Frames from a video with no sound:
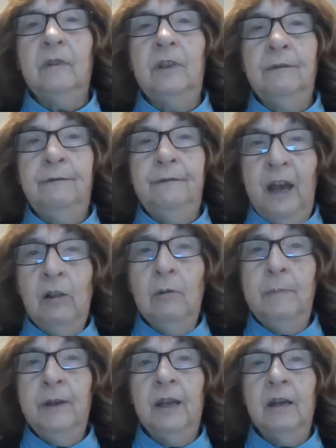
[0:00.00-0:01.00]

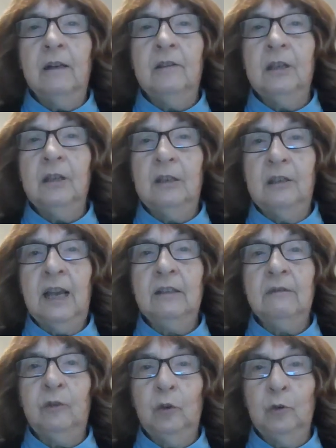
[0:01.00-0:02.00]
Developing a
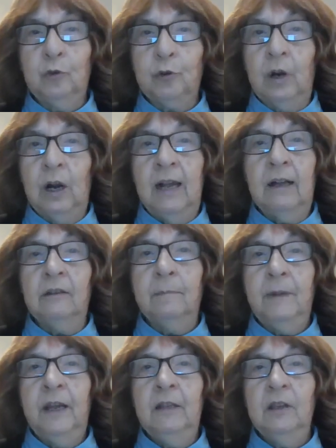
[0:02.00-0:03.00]
successful trial
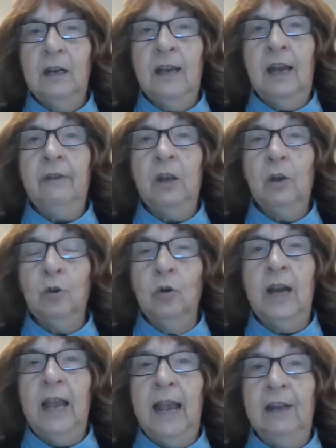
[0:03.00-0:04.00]
depends on having a
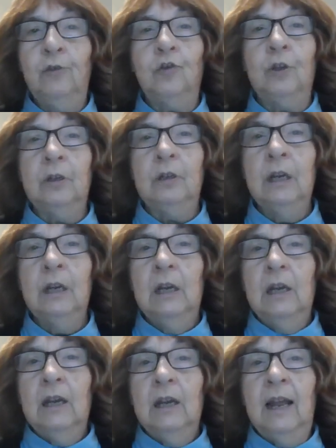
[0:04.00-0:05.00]
good agent
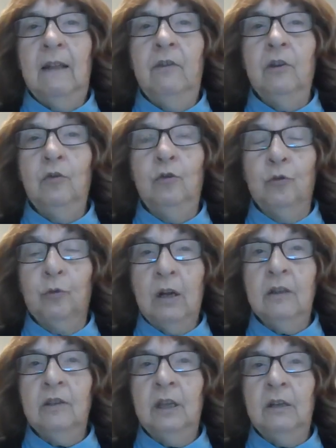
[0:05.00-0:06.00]
and the
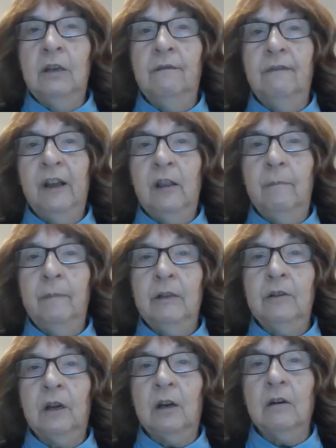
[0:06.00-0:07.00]
drugs in
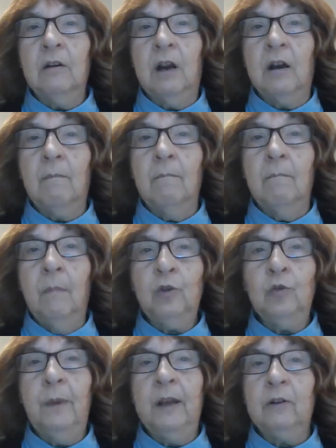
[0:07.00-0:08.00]
development are are
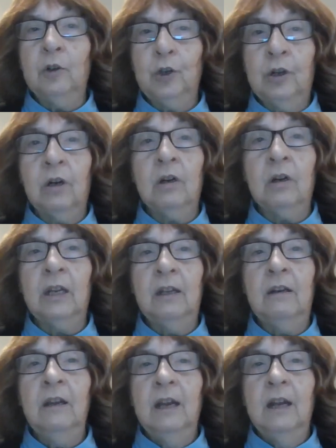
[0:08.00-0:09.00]
much better
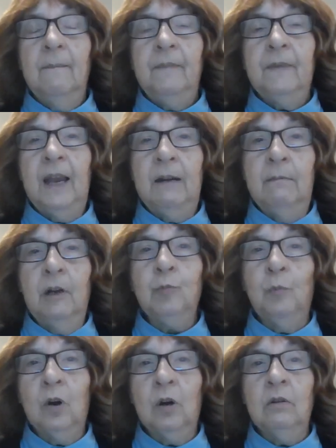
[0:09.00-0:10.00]
targeted and
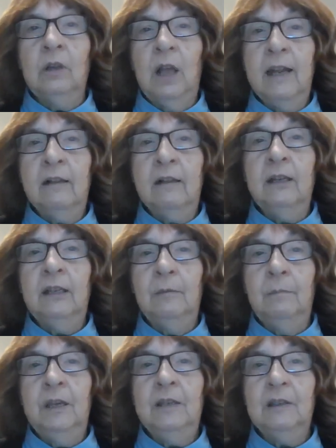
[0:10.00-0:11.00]
much more likely to
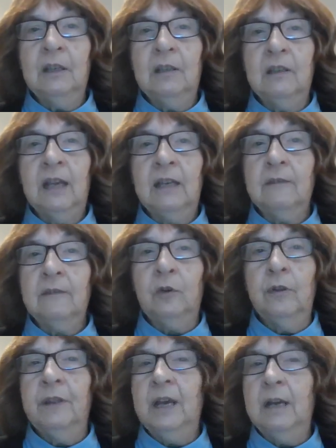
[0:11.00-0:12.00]
be
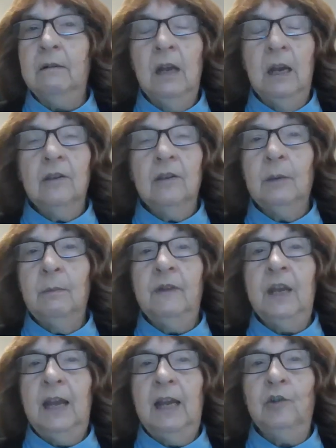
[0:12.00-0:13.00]
successful than some of
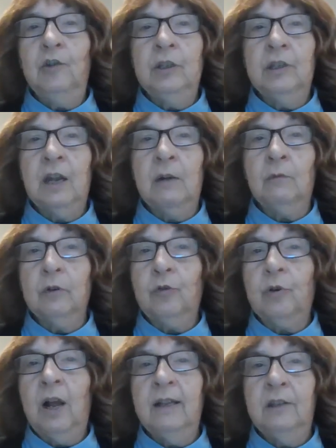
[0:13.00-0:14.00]
the agents that were
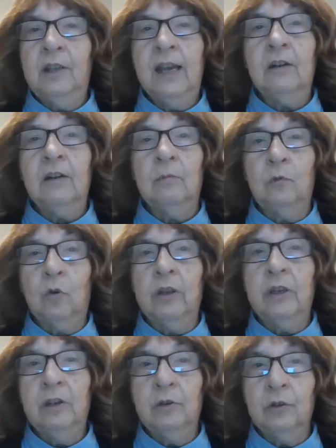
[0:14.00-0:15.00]
tried 10 or more
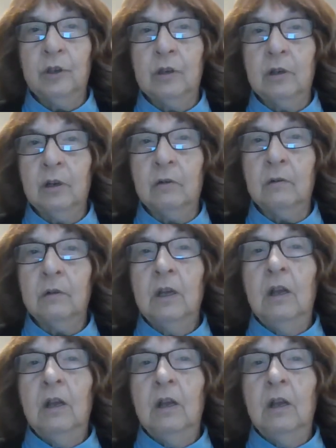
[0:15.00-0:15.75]
years ago.